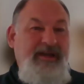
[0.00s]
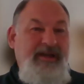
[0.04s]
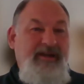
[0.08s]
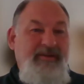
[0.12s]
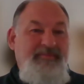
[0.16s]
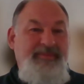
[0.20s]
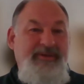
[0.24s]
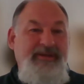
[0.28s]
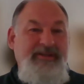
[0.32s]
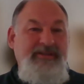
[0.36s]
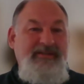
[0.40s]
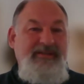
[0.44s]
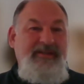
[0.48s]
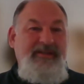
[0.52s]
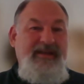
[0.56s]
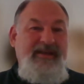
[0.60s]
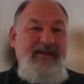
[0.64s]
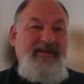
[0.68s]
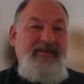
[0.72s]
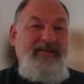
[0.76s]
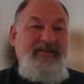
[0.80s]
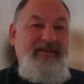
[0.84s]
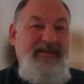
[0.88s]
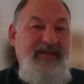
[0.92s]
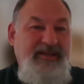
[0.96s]
therapist
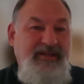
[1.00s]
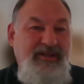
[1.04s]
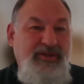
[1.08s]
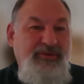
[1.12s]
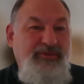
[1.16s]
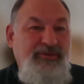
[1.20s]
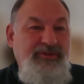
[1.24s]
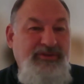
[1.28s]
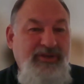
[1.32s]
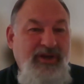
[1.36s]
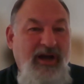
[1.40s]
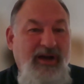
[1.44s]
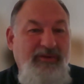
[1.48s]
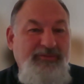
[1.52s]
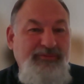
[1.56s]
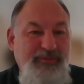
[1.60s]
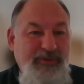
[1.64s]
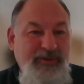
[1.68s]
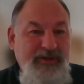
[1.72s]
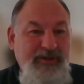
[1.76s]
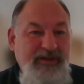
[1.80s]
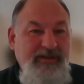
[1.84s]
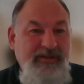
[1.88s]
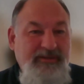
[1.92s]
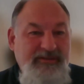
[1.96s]
can can use
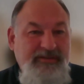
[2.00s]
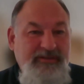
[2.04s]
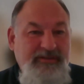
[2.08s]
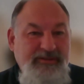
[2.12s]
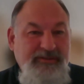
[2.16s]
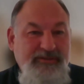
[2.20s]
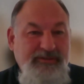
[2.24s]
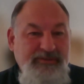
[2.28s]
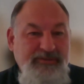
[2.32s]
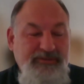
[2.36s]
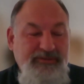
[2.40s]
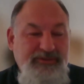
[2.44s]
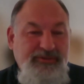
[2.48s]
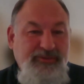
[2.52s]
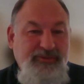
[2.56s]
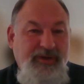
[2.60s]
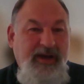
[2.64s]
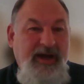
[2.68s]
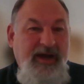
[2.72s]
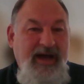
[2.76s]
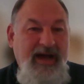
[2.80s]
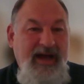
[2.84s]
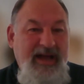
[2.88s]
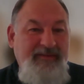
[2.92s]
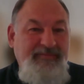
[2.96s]
software to
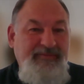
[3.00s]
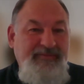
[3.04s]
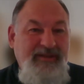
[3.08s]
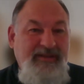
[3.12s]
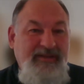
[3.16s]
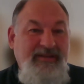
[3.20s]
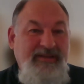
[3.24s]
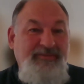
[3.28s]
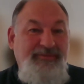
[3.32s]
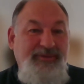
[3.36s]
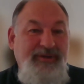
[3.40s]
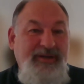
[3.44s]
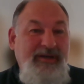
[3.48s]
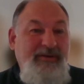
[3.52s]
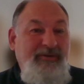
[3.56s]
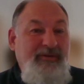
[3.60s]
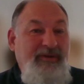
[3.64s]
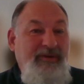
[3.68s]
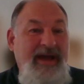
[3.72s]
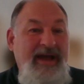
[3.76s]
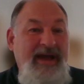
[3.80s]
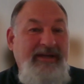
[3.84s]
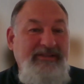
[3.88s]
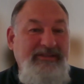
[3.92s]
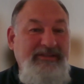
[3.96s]
drive the different
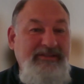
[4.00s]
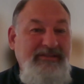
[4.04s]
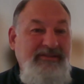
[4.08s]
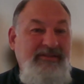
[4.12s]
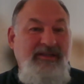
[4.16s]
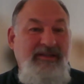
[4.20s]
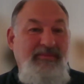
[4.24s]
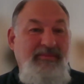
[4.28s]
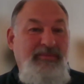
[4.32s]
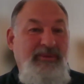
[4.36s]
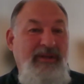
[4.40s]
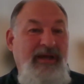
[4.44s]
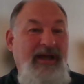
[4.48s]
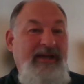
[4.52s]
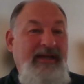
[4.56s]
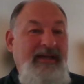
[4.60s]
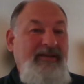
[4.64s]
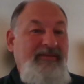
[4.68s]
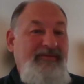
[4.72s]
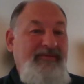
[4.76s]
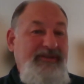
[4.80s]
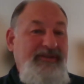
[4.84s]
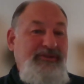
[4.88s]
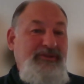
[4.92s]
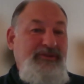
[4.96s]
interactions that the blind
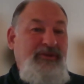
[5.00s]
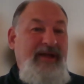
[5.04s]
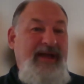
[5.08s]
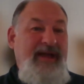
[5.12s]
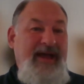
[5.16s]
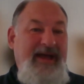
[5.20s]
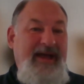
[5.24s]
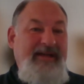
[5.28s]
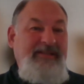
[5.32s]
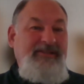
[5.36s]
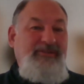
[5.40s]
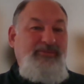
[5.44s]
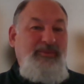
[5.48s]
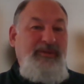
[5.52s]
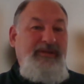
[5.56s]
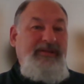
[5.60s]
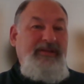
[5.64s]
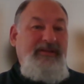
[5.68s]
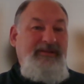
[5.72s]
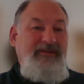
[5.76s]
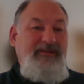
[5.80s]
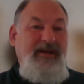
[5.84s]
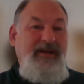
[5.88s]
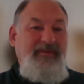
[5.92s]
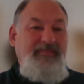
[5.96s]
individual has with the
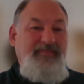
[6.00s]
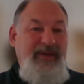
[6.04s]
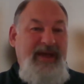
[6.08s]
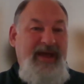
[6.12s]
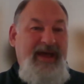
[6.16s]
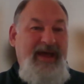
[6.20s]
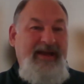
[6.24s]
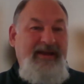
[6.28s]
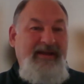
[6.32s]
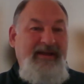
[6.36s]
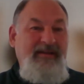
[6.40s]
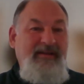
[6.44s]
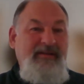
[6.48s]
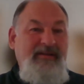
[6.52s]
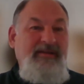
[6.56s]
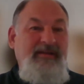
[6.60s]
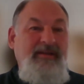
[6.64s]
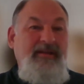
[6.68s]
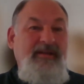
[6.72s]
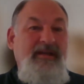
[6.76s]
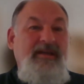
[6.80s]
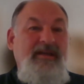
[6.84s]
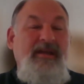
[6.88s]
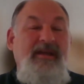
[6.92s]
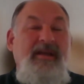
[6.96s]
dot pad.
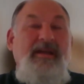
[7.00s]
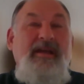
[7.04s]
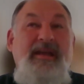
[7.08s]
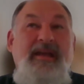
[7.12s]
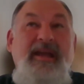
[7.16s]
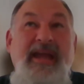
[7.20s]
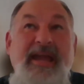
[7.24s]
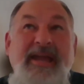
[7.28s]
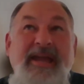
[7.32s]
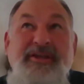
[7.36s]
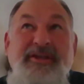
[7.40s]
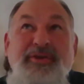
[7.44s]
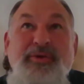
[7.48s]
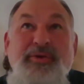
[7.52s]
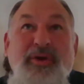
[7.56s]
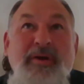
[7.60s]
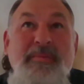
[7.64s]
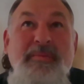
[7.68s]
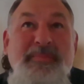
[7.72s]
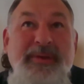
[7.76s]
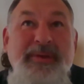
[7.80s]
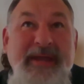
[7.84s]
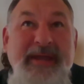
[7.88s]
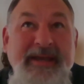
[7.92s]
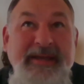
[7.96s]
In your
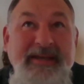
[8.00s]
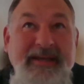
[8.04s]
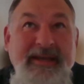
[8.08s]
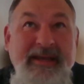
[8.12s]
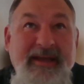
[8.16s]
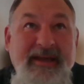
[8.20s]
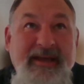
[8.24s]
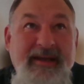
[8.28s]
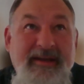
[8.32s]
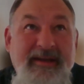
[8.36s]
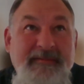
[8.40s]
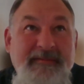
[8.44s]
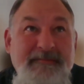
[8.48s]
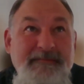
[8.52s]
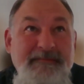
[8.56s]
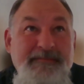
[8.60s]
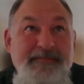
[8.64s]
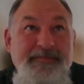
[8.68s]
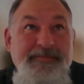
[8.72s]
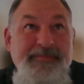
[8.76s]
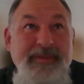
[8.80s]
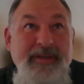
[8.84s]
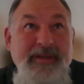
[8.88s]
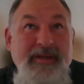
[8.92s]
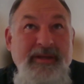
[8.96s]
opinion,
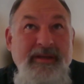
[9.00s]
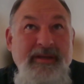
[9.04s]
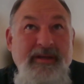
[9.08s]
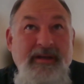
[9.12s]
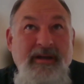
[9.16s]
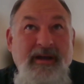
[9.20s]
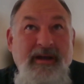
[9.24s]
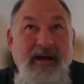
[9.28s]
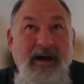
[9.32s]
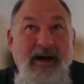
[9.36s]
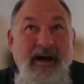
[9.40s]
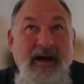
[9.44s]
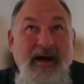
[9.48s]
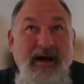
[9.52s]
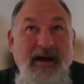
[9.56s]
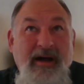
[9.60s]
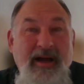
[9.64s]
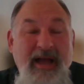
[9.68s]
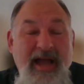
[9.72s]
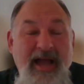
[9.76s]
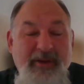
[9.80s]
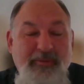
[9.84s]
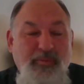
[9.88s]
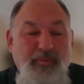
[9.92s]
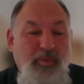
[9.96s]
uh,
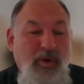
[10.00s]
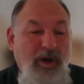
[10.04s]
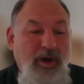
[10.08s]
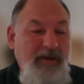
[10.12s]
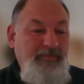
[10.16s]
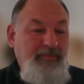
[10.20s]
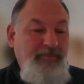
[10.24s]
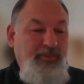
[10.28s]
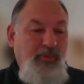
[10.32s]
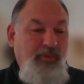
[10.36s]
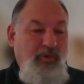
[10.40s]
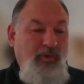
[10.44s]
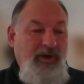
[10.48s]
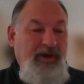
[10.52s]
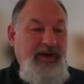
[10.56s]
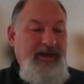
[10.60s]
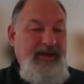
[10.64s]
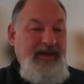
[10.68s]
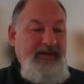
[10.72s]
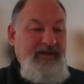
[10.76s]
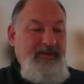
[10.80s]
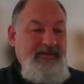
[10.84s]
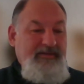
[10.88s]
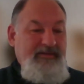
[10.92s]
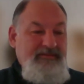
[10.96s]
at what
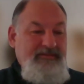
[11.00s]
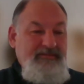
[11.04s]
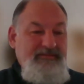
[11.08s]
point